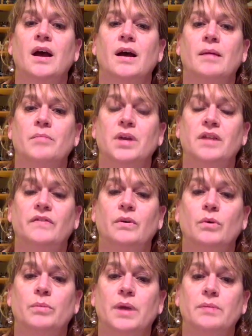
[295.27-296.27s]
Many of you
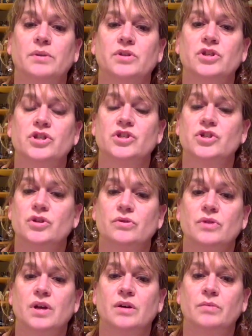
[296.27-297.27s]
will be able to just
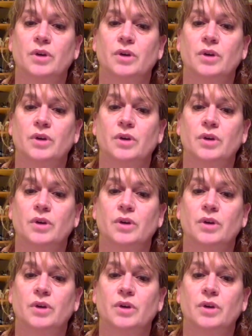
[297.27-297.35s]
do the